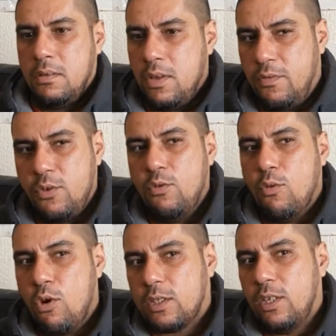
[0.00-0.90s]
If you
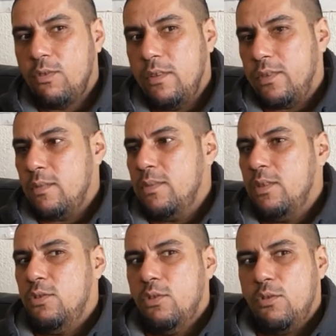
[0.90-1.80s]
walked away from the
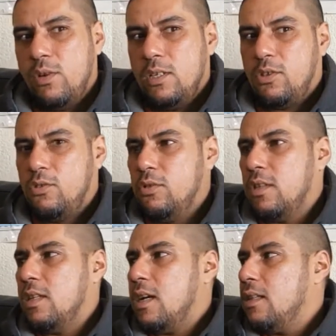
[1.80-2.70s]
door and stood
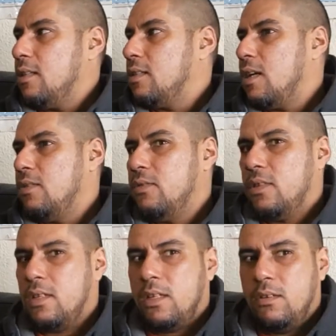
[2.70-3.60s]
on the other side of
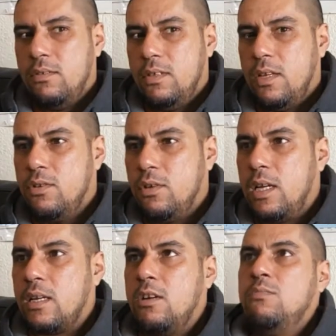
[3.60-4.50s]
the road, then you're
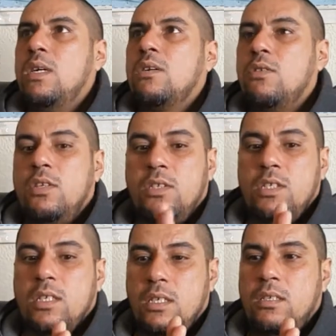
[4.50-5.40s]
like, oh my gosh,
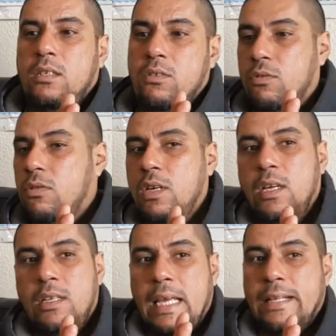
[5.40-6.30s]
here's the door.
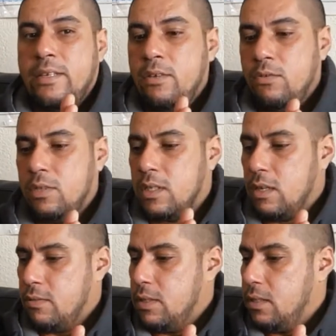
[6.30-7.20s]
That queue is
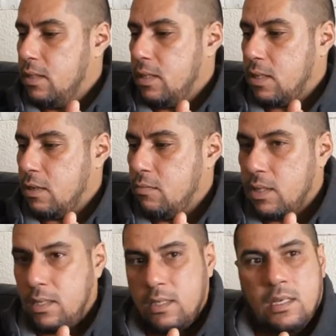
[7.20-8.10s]
going till the
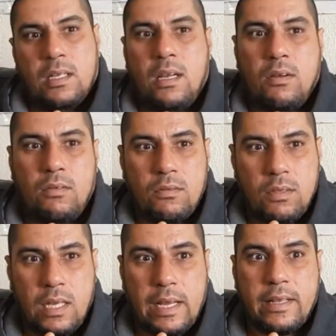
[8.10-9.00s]
robots and around
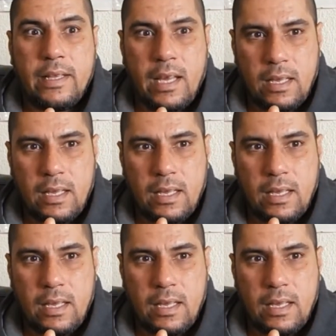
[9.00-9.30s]
like